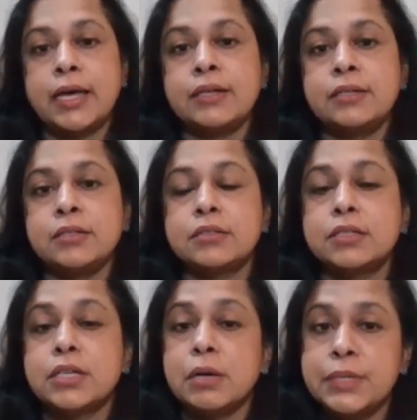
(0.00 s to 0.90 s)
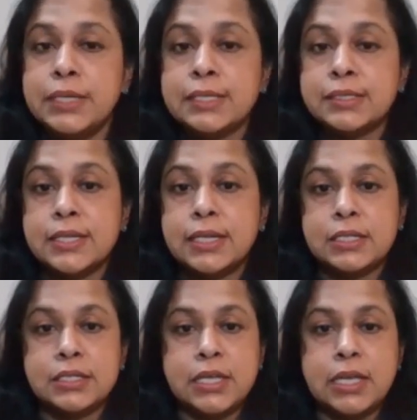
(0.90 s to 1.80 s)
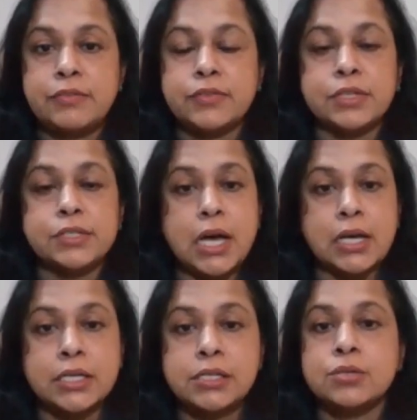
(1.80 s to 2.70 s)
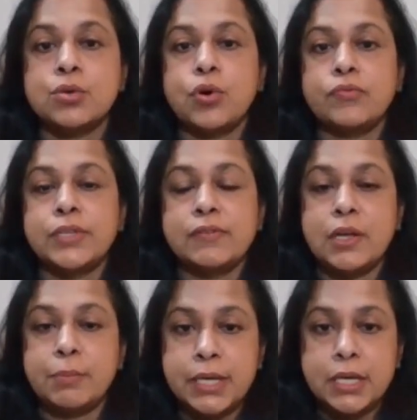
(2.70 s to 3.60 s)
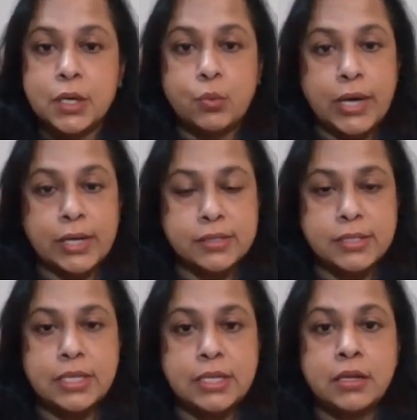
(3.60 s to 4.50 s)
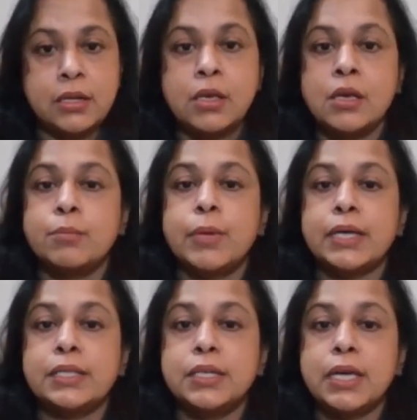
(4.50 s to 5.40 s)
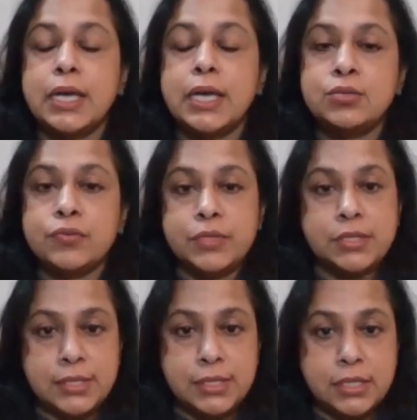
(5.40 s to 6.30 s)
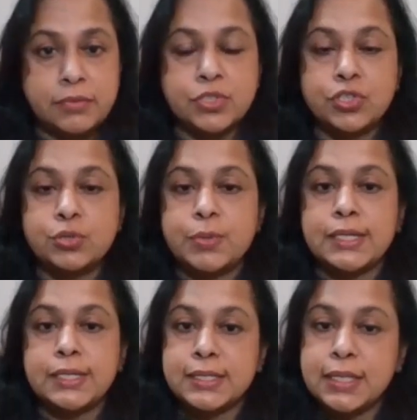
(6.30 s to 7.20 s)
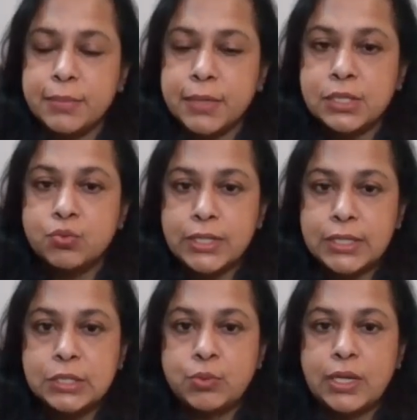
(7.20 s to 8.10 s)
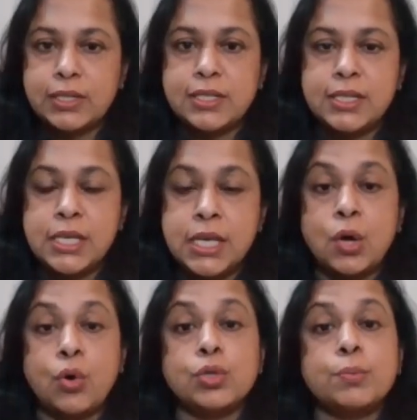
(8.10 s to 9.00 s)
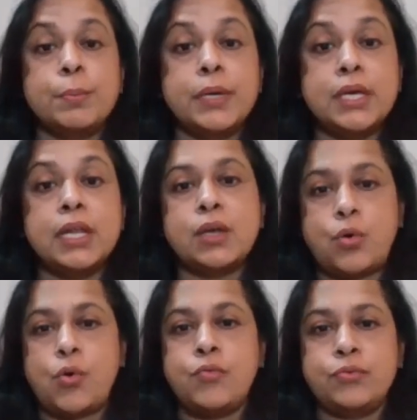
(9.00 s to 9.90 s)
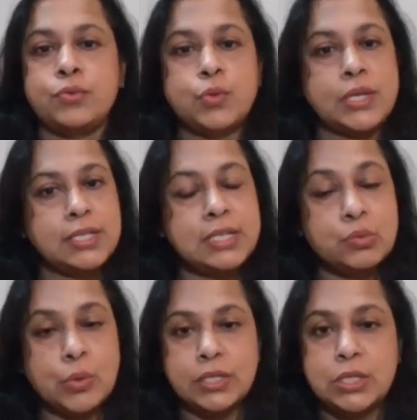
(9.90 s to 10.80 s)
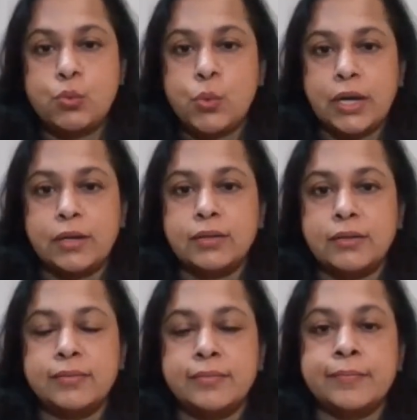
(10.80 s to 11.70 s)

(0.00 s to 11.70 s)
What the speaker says: and the company has set itself a target of developing a vaccine by the end of this year, which is by December 2020 or the beginning of 2021.